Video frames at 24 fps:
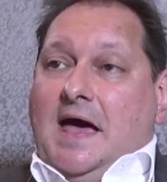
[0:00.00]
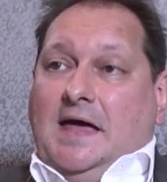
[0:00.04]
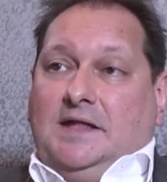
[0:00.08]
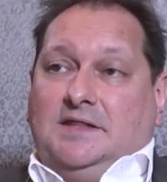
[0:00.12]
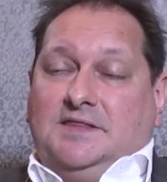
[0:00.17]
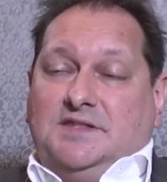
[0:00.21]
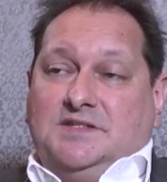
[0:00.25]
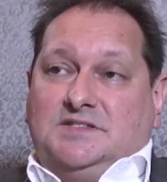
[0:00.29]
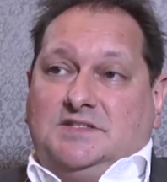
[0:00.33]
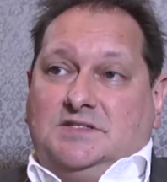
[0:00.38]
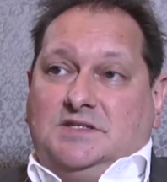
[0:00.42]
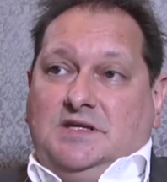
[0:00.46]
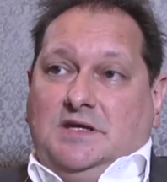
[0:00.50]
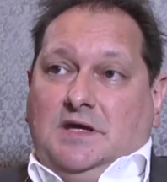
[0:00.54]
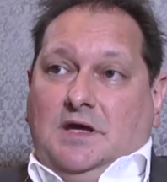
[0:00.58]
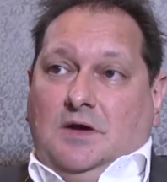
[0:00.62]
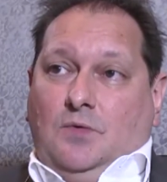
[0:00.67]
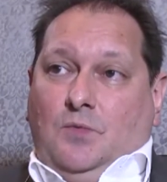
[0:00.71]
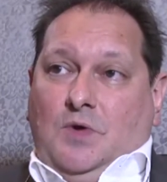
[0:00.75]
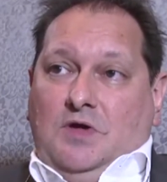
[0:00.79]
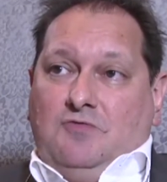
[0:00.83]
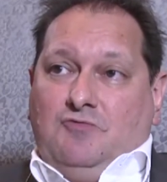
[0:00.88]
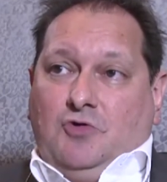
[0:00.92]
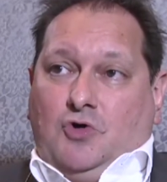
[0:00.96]
And this
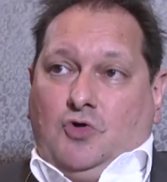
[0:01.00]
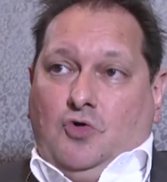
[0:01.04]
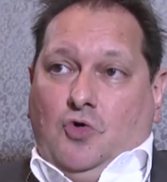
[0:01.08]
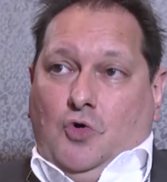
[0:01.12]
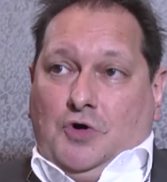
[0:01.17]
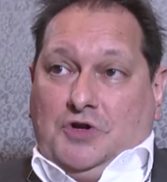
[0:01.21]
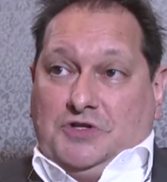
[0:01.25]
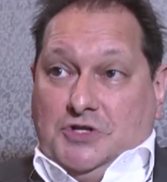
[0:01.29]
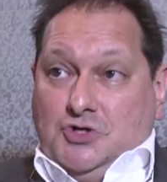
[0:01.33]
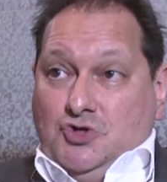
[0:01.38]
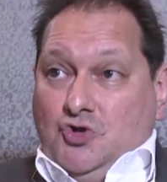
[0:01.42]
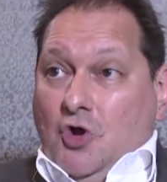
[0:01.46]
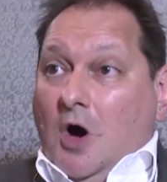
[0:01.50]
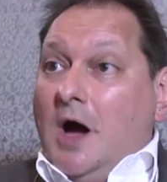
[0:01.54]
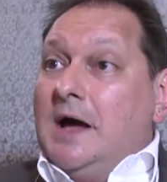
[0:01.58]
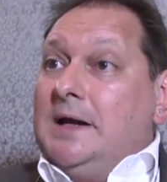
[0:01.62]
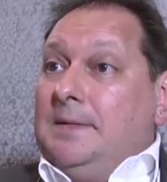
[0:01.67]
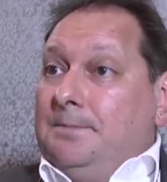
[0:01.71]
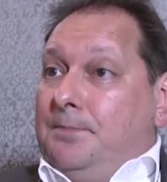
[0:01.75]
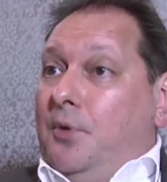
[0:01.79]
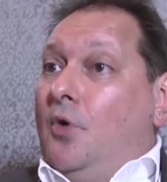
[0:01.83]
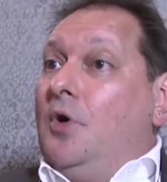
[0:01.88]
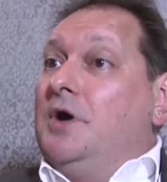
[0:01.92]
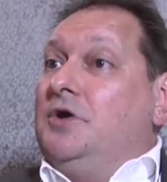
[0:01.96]
year we recorded a
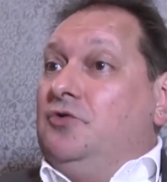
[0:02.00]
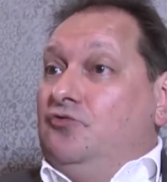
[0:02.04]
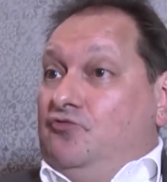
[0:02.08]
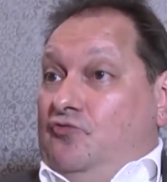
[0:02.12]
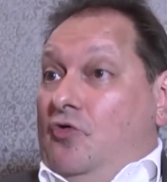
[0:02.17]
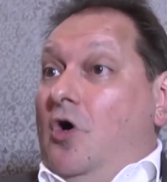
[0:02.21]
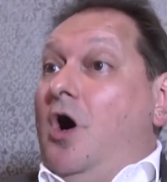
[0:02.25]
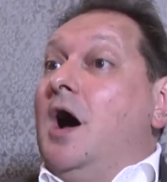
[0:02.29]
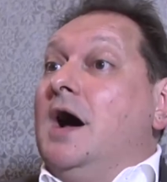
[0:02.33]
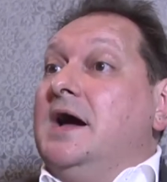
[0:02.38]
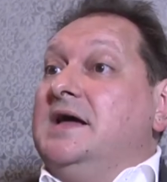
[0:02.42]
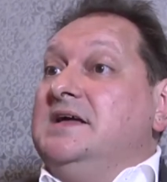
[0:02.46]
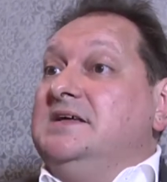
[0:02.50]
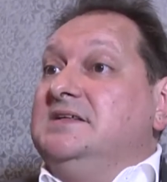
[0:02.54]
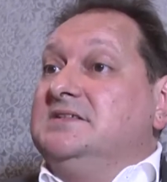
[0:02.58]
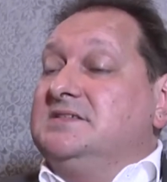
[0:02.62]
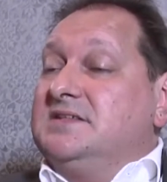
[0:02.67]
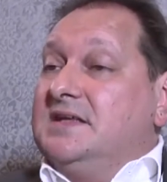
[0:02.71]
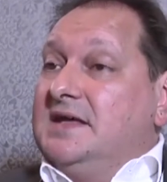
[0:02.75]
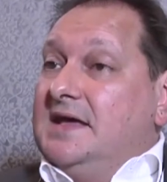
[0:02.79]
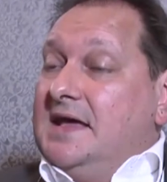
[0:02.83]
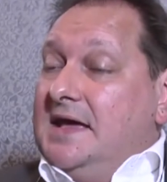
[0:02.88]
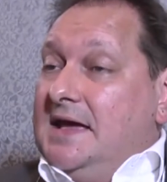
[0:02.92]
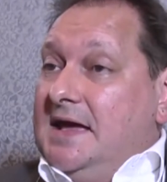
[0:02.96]
9-point
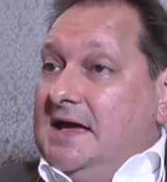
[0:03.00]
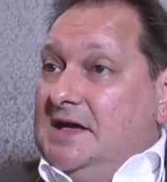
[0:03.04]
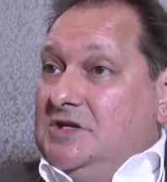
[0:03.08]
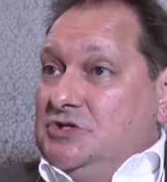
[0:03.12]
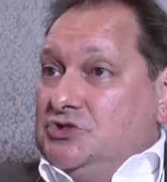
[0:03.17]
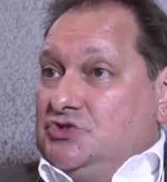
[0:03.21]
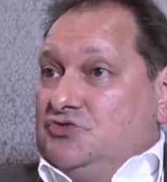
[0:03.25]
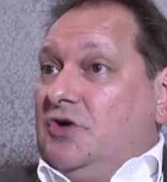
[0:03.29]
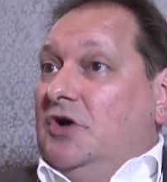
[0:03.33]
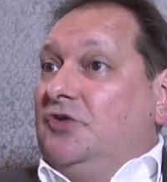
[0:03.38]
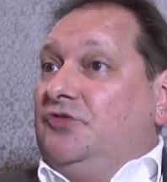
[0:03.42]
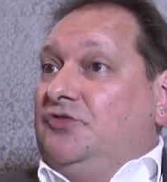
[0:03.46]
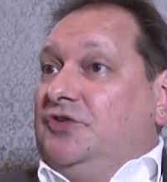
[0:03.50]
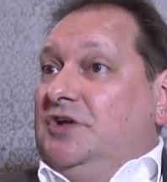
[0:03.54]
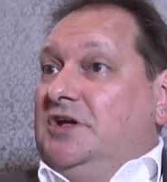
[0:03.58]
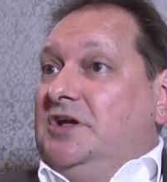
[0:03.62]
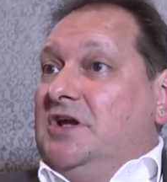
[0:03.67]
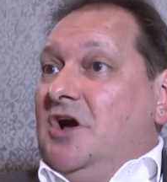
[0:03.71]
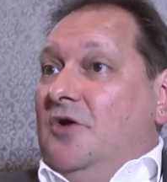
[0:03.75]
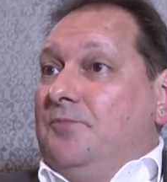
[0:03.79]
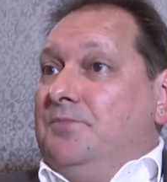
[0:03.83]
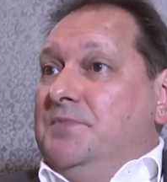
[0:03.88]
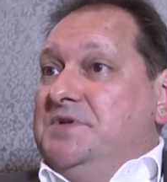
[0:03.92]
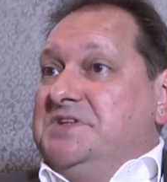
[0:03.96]
rise in trust
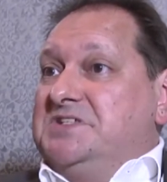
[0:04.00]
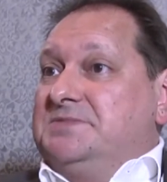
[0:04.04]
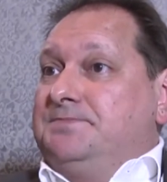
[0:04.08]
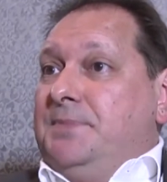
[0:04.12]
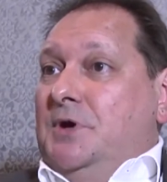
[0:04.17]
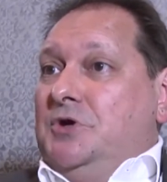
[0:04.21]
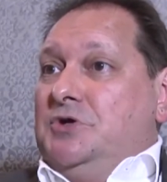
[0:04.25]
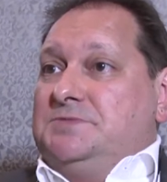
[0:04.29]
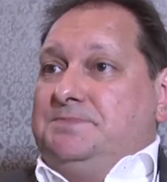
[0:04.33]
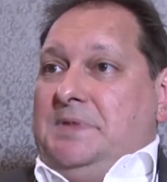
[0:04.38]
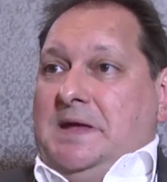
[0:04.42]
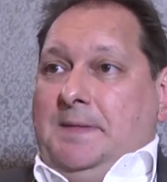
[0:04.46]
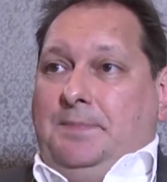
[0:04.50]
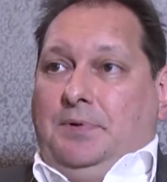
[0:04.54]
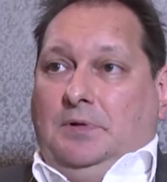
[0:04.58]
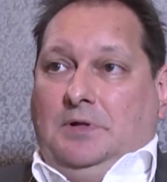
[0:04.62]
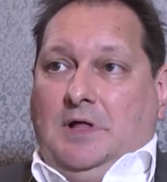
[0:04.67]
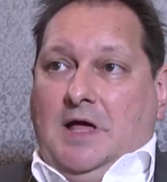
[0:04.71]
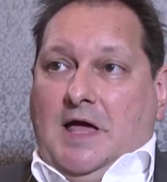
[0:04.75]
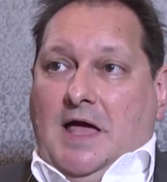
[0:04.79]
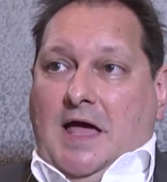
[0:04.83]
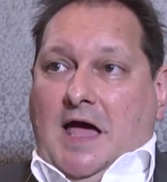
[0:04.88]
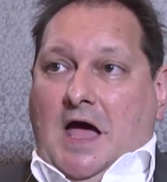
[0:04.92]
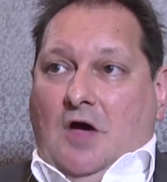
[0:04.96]
in government
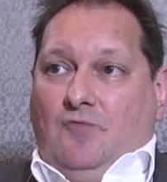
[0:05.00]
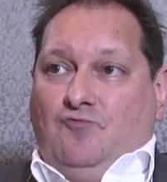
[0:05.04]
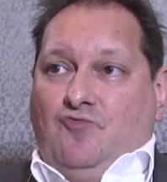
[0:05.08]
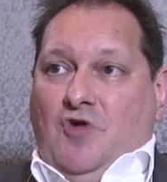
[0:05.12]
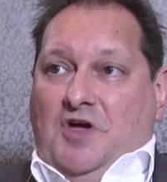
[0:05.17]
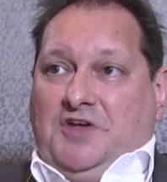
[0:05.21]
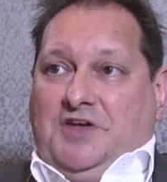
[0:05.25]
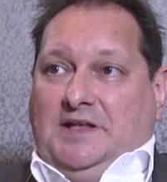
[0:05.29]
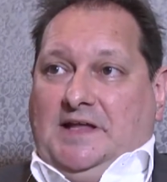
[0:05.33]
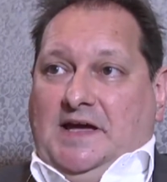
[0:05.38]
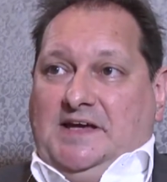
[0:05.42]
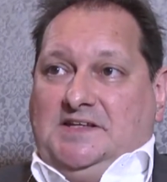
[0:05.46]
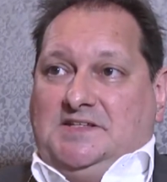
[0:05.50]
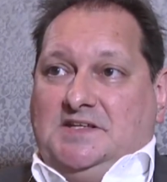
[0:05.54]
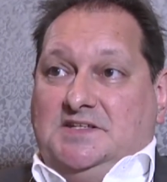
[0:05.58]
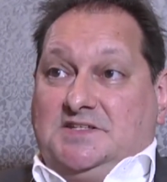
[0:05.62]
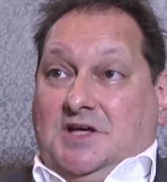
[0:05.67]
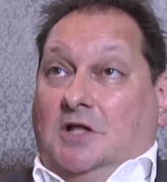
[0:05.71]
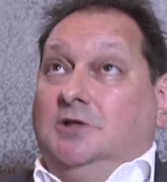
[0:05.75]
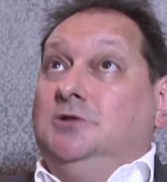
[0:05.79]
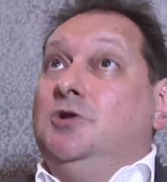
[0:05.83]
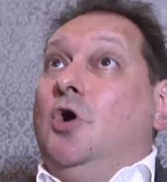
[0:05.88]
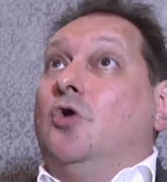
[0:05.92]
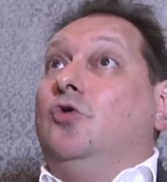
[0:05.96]
spokespeople and
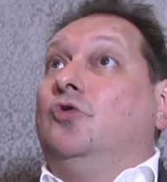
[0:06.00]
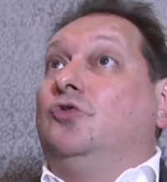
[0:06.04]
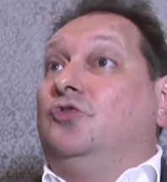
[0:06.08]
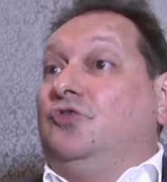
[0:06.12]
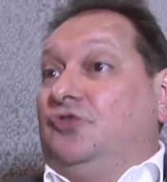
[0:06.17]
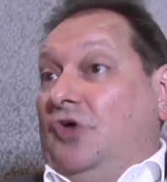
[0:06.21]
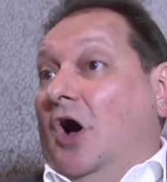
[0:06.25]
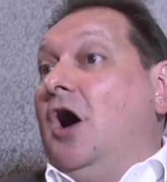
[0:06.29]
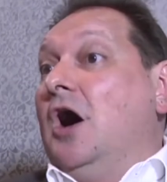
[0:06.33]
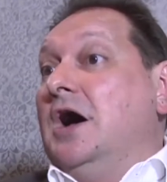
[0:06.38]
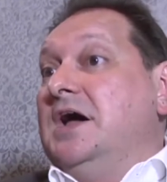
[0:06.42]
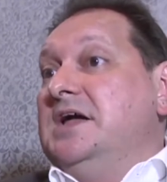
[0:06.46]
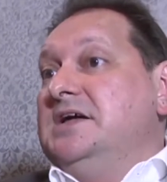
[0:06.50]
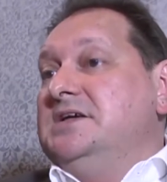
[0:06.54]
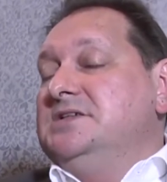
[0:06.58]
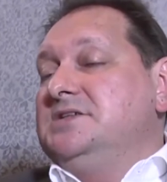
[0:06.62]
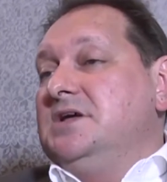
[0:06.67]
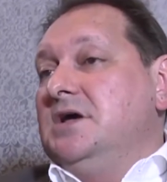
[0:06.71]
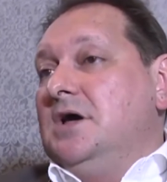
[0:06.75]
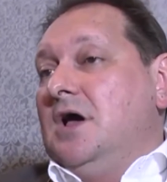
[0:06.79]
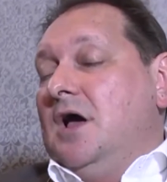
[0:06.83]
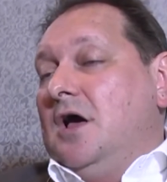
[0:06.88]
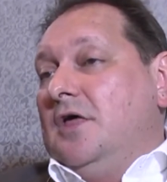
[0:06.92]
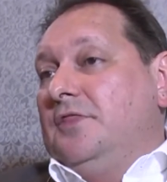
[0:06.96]
regulators
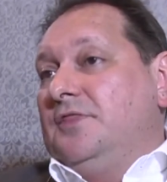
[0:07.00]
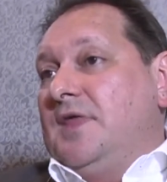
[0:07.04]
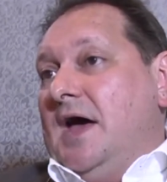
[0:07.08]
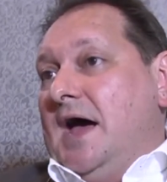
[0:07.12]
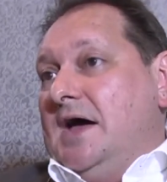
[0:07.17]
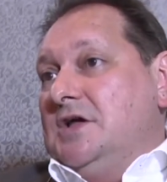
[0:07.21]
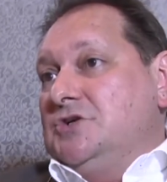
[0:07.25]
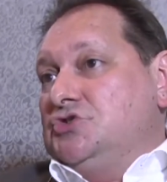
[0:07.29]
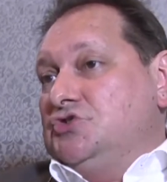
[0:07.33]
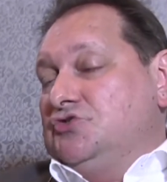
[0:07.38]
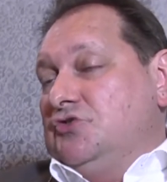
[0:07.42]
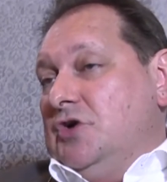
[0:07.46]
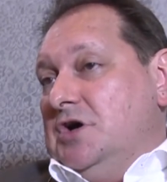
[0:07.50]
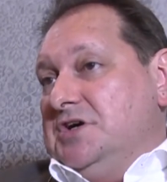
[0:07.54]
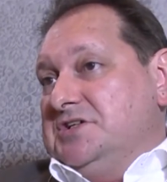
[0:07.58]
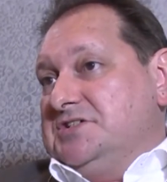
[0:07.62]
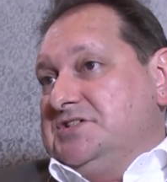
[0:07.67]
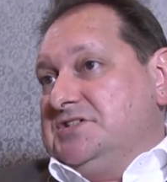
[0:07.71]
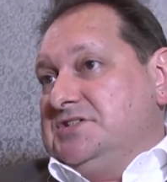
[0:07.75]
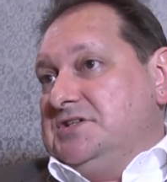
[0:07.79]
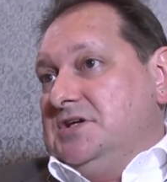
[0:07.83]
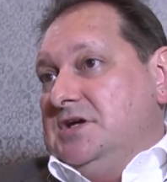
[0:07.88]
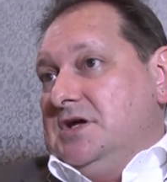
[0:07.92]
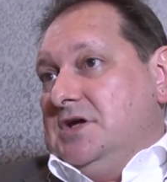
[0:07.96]
alongside that
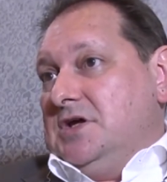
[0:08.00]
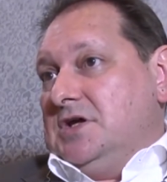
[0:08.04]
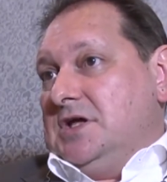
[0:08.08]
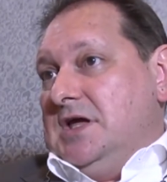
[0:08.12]
trust,